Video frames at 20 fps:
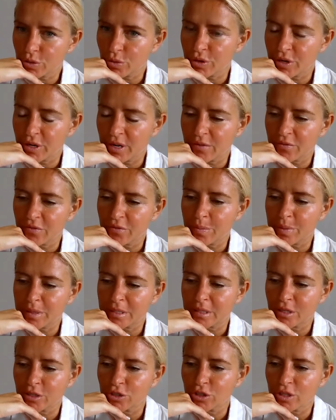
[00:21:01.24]
story,
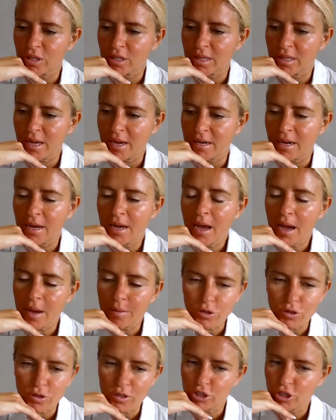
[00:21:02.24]
potentially, that
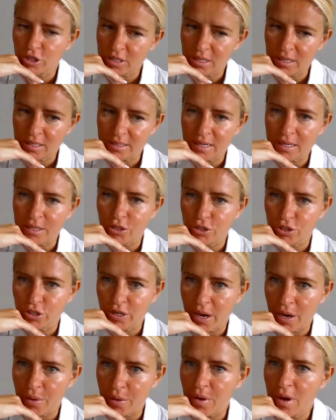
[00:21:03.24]
I'm sure, just like Dr.
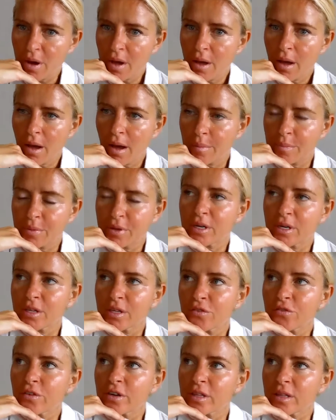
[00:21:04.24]
Chow, being
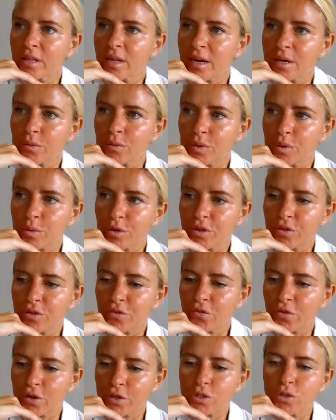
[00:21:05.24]
on the front line, we were
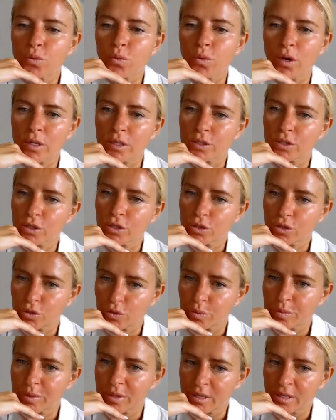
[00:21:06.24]
the first ones
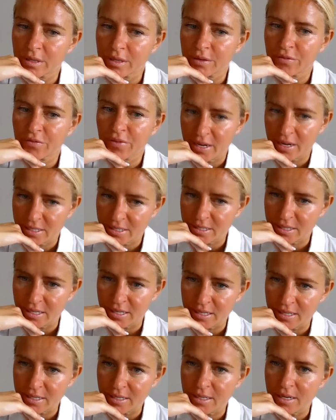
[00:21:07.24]
to be
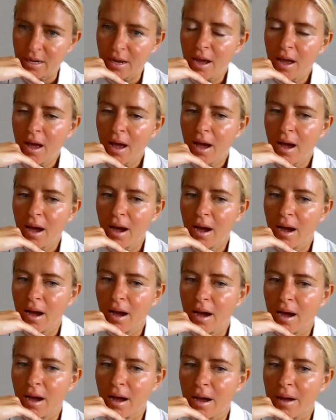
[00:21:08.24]
vaccinated.
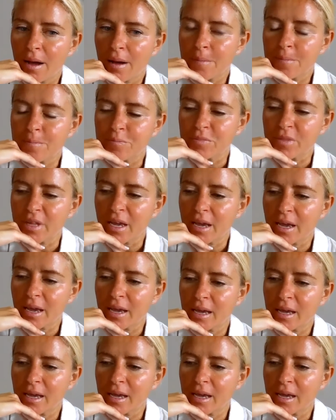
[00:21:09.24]
I